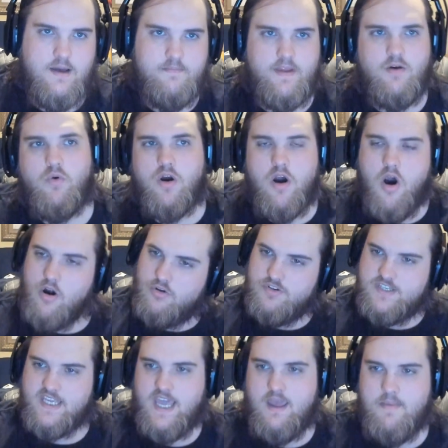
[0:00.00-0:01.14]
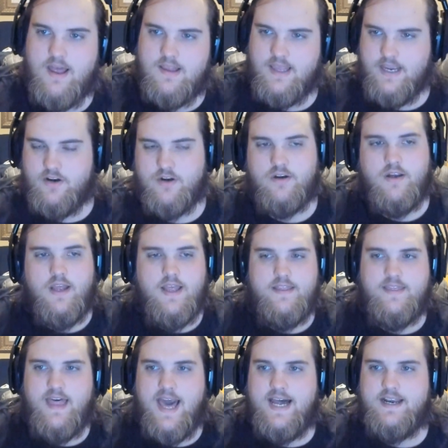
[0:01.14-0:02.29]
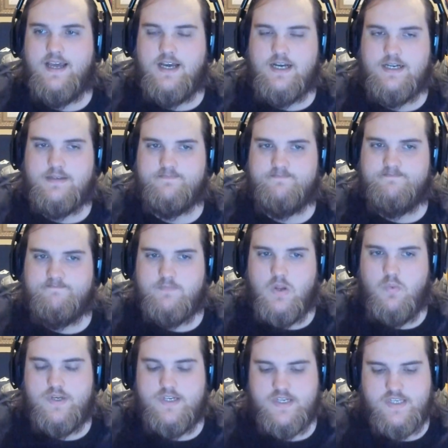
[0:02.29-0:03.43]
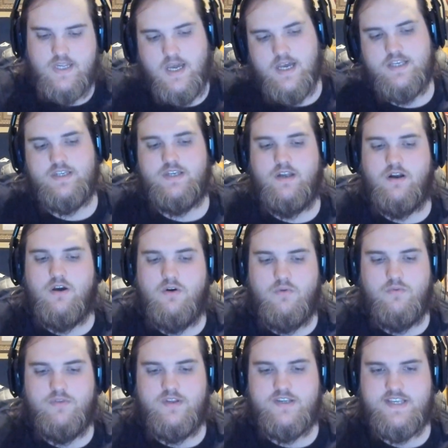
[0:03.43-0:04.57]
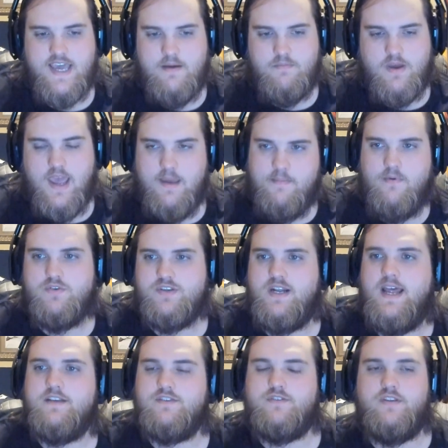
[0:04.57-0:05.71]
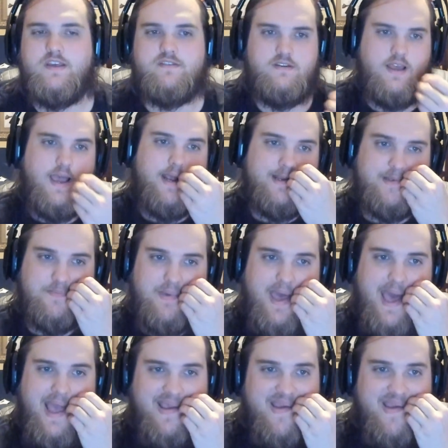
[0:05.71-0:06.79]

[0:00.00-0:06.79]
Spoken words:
There were articles that came out later that would discuss, this game was announced in 2009, it's back.